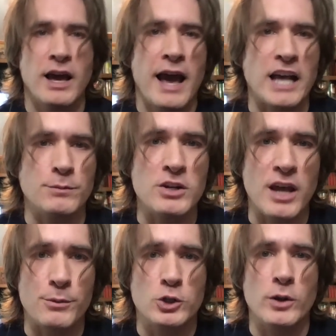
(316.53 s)
has been
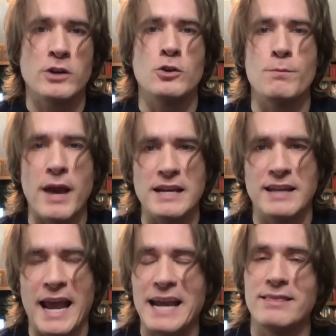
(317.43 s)
demonstrated to
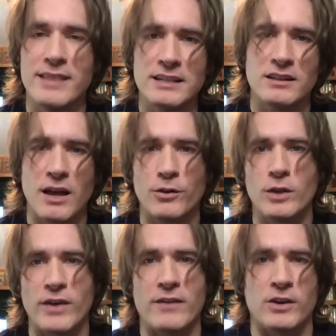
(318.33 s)
maintain this level of
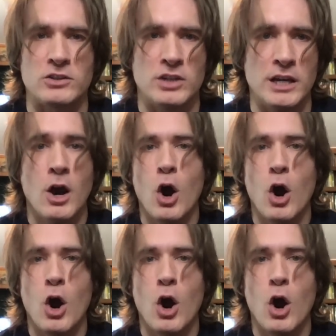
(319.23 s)
efficacy